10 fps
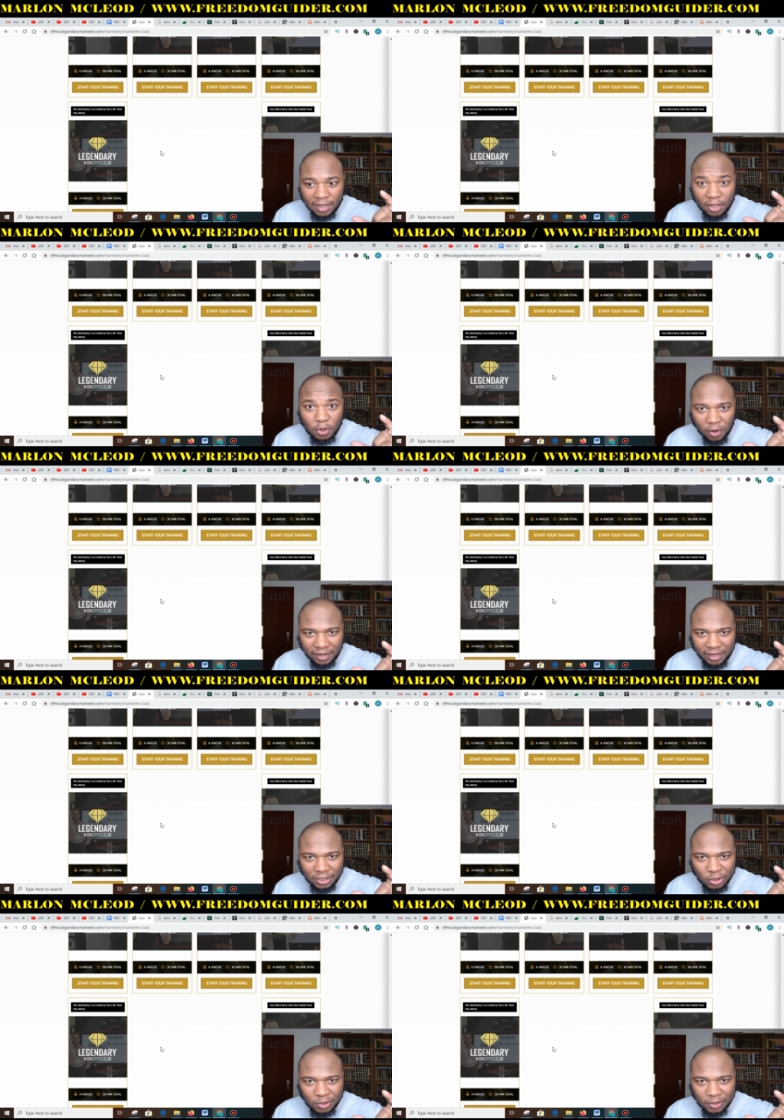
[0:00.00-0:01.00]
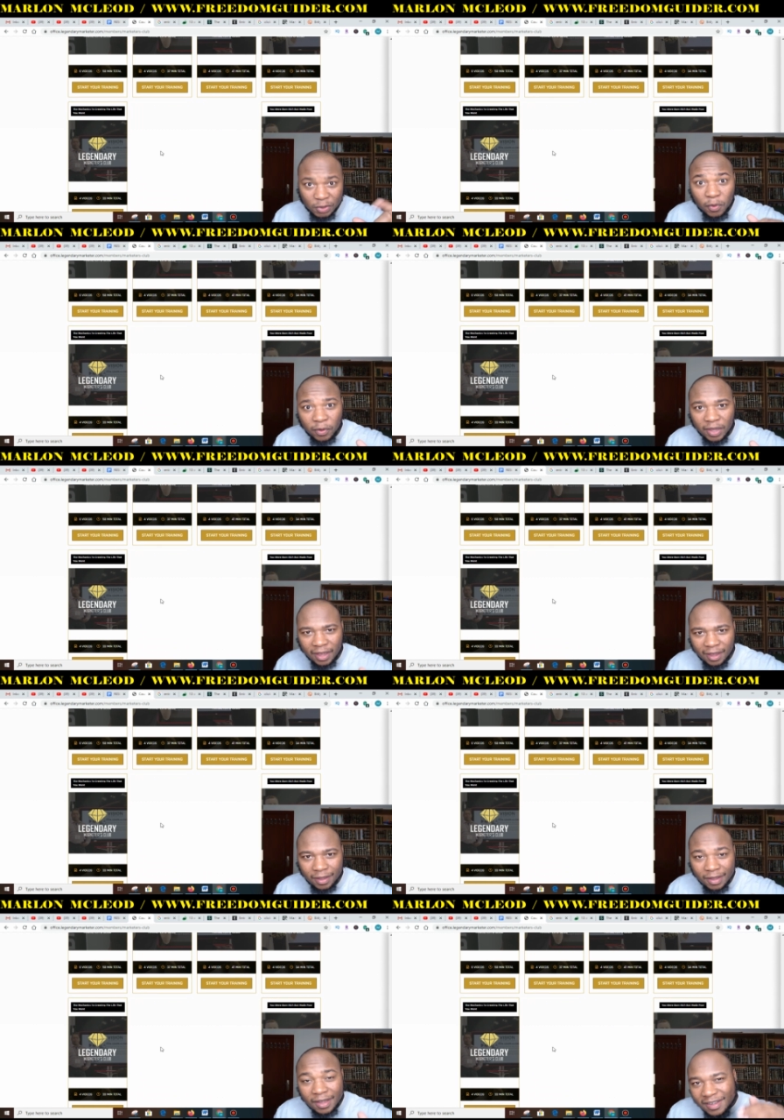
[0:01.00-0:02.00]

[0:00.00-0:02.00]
knowledge to a